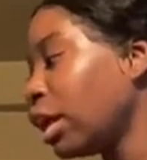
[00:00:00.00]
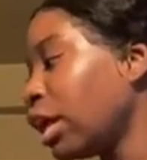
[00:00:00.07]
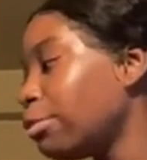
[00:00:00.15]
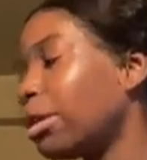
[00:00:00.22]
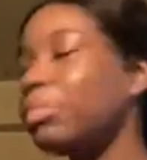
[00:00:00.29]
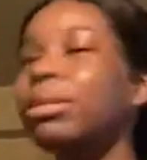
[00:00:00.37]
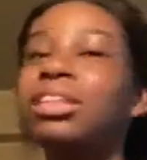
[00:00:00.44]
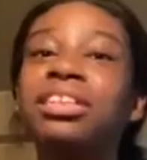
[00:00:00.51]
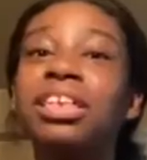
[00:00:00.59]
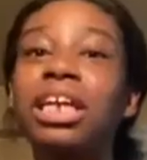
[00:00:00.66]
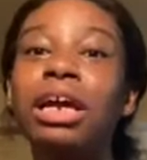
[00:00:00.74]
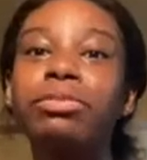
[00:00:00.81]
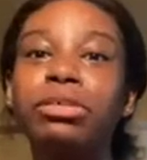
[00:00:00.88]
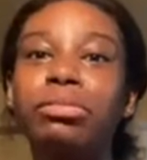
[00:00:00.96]
I'm not saying
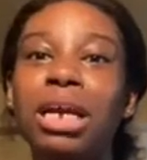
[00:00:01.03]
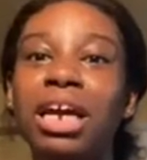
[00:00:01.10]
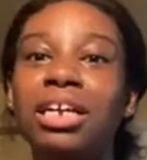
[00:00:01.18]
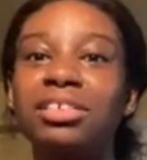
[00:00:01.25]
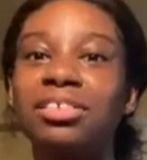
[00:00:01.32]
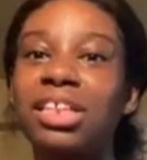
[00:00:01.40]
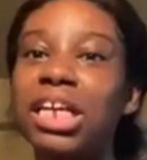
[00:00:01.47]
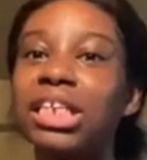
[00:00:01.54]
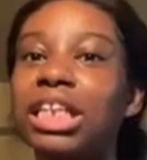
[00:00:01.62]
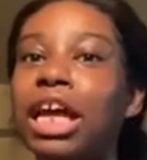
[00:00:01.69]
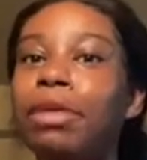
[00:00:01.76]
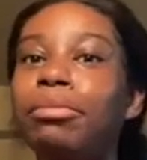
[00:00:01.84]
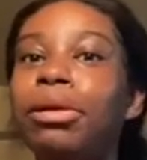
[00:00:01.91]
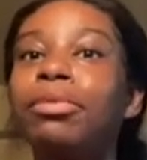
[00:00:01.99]
every man is like
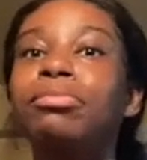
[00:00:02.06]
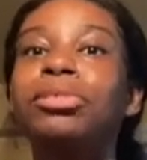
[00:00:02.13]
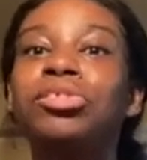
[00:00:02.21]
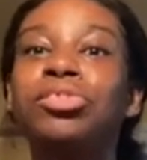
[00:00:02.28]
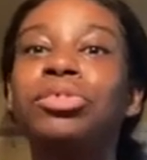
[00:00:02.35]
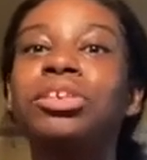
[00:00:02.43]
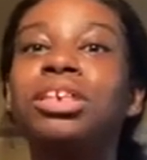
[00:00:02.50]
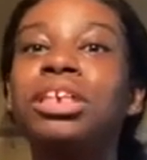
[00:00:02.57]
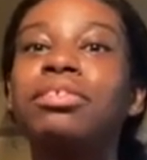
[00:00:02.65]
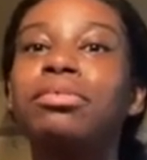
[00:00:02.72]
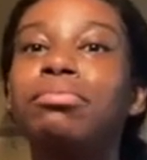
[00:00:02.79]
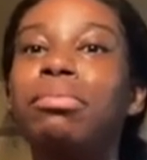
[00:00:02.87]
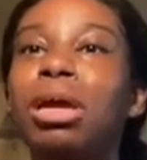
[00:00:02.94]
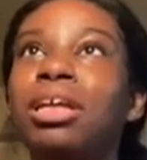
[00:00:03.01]
that, but majority of
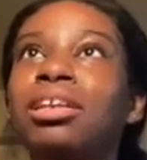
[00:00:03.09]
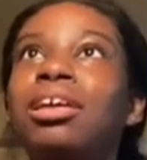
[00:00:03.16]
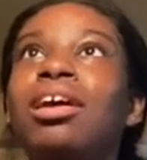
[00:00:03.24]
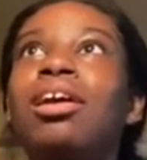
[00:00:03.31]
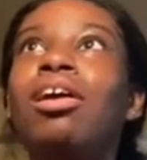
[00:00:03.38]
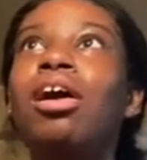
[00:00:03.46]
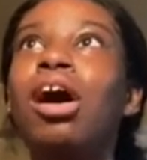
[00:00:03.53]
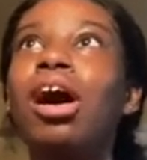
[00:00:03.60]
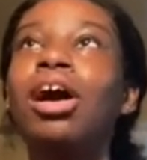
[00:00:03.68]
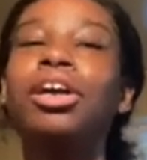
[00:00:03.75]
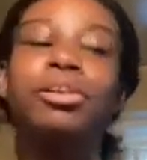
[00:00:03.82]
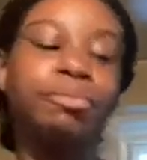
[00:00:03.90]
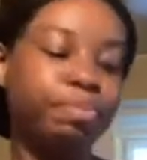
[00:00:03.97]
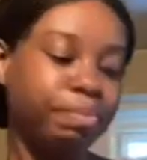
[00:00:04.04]
the men are.